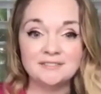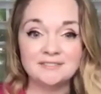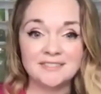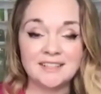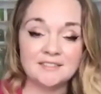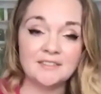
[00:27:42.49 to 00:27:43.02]

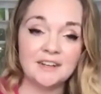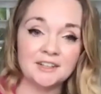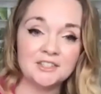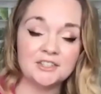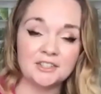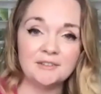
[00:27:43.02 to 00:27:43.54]
That's very
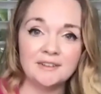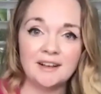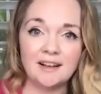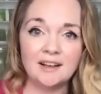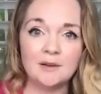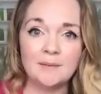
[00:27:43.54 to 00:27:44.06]
true.
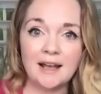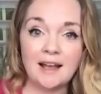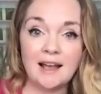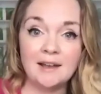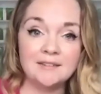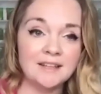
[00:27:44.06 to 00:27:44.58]

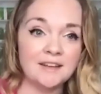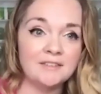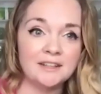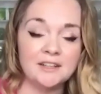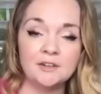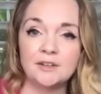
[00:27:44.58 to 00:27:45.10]
I
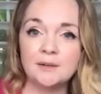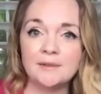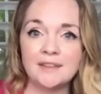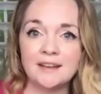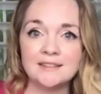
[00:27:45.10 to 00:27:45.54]
definitely agree with that